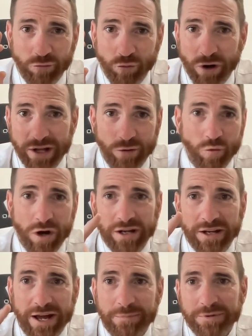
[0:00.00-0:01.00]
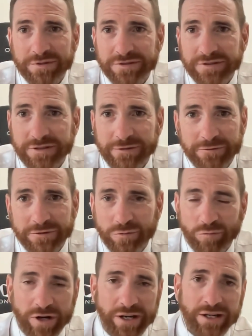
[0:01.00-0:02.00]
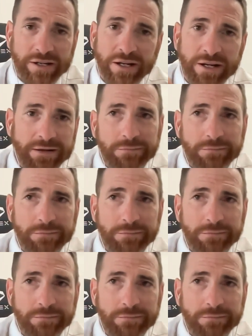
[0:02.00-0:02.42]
running one lap is different to running